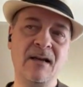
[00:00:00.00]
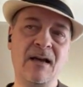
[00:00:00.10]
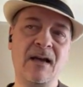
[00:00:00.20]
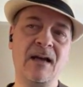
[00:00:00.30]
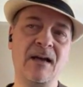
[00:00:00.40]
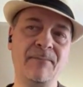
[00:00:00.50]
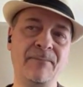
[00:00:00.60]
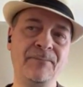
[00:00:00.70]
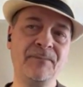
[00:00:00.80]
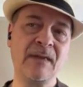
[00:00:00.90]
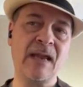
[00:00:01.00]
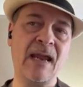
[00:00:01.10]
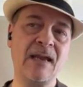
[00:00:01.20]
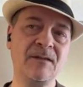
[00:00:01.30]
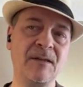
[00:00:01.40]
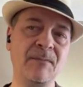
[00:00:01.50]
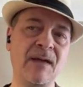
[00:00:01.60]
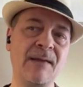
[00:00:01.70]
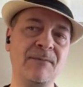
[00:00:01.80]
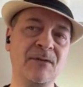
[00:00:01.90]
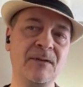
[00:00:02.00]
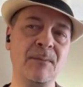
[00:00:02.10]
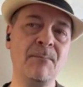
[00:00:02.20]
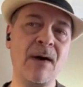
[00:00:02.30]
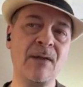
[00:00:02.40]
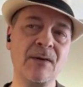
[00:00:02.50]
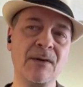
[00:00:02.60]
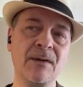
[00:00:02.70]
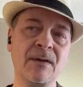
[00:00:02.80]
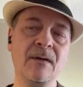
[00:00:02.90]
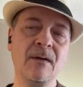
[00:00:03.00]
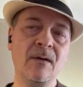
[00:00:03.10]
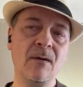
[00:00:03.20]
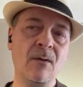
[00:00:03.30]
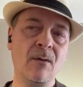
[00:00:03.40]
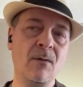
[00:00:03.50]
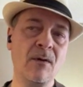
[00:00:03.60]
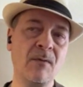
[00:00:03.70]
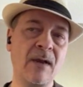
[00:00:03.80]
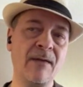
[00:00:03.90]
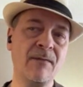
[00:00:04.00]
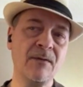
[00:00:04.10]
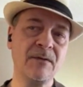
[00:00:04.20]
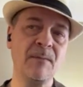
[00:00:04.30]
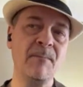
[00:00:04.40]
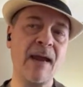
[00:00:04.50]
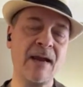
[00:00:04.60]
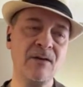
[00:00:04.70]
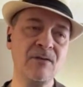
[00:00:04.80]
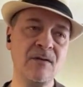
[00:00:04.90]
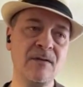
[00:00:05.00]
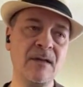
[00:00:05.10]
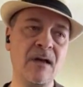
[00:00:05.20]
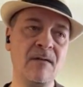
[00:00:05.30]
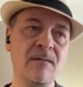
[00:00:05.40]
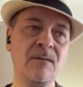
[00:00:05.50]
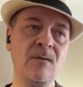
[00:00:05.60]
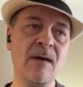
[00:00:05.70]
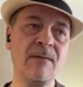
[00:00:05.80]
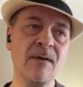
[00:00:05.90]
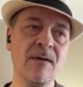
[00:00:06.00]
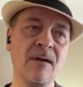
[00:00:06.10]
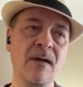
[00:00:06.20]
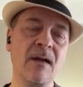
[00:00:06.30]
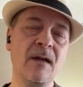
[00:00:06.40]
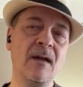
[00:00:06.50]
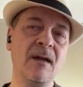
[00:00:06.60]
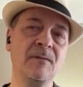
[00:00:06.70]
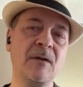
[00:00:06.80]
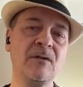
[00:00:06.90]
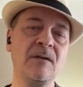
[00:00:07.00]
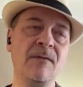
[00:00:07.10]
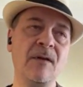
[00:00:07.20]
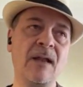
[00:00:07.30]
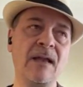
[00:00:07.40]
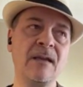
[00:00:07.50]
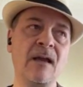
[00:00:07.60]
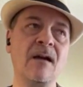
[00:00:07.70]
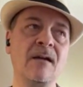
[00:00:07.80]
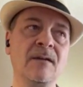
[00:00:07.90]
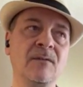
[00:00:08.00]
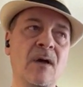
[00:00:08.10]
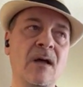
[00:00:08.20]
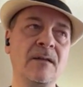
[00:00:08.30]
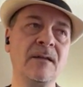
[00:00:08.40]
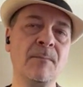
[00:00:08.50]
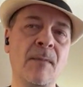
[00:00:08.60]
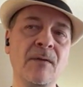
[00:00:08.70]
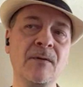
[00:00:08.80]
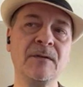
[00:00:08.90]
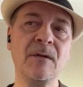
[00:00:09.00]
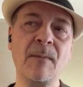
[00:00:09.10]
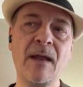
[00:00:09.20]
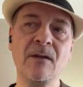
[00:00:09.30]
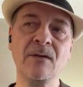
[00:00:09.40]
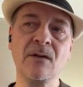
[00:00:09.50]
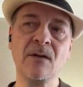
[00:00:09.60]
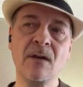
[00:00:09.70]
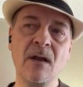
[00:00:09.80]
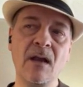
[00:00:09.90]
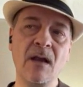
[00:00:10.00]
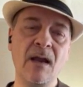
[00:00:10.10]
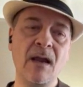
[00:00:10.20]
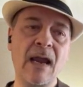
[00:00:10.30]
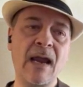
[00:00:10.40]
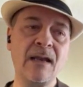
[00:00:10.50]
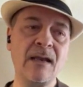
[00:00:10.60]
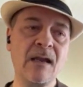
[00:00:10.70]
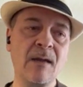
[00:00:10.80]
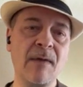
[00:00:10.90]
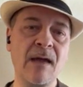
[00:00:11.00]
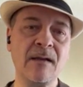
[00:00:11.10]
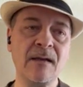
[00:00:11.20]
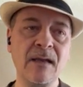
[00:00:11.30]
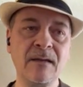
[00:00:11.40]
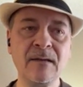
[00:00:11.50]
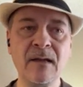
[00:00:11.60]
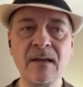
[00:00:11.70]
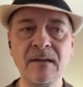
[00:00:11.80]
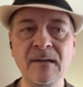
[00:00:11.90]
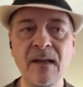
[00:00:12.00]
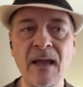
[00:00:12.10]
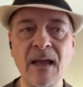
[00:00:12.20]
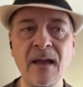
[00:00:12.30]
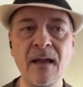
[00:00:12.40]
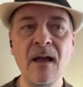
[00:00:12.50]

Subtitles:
Um, and sometimes the mother or whatever, some manager of whoever, especially if they're like young as well, their mother is their manager, and they come out and say,